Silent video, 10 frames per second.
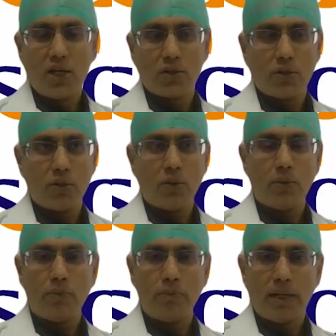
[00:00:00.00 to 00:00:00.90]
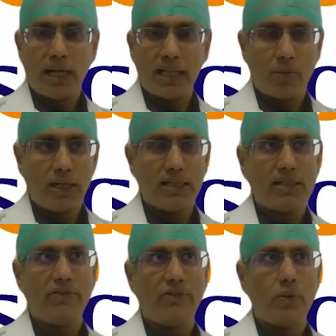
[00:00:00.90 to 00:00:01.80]
So otherwise,
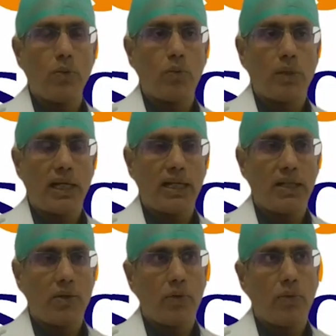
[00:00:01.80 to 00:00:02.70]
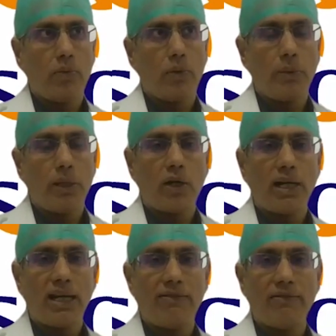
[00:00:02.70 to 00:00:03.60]
if you you may not
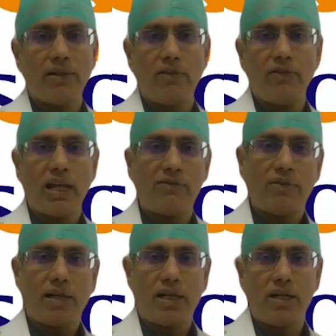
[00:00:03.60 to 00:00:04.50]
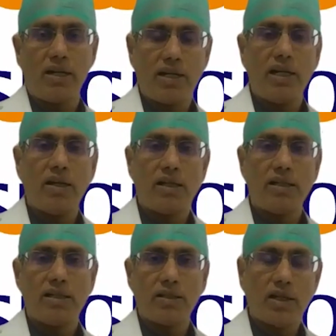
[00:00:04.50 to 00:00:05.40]
have, if you have 100
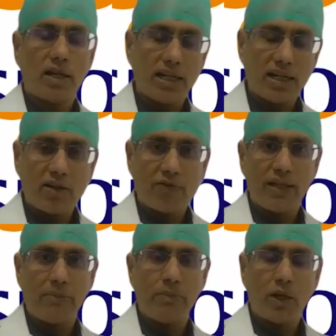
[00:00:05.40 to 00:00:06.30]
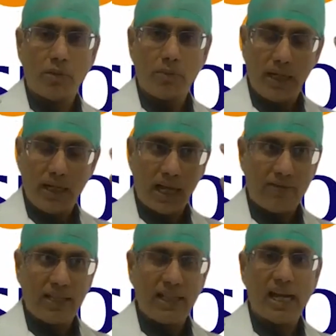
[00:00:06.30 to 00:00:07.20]
radiologists, not 100 of them may not be
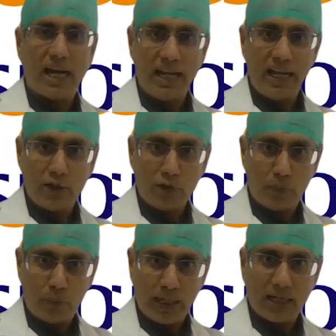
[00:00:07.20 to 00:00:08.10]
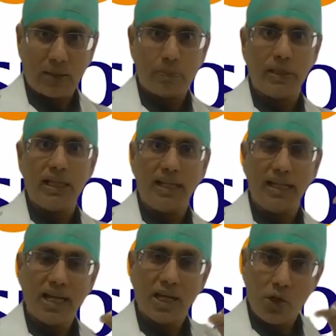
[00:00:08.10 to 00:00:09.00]
having the eye to pick up
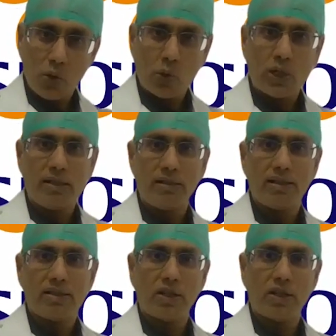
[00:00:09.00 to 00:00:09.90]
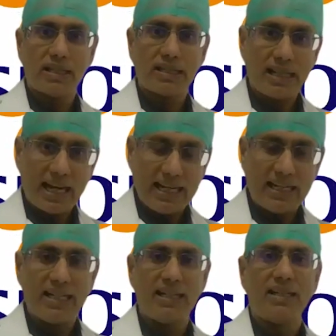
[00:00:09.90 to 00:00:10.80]
the nuances or the slight